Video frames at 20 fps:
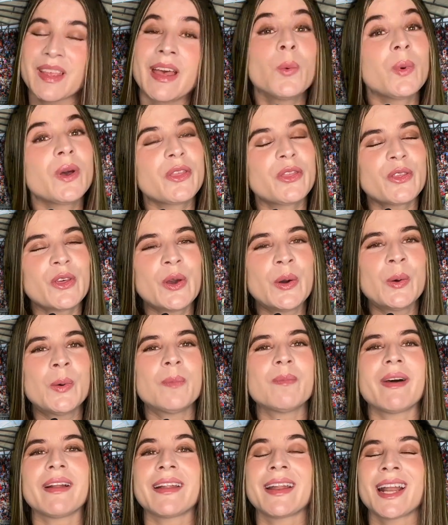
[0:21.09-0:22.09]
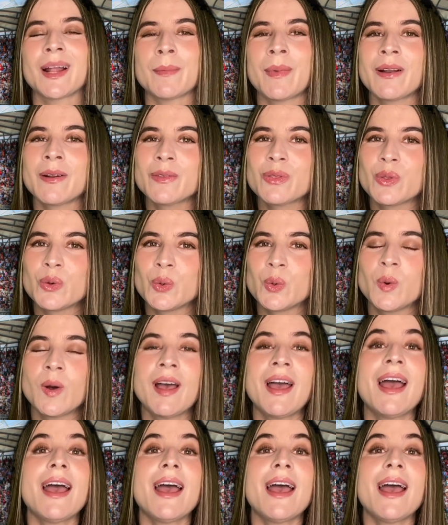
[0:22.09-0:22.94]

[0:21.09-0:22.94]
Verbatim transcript: With you, Manena Manotu,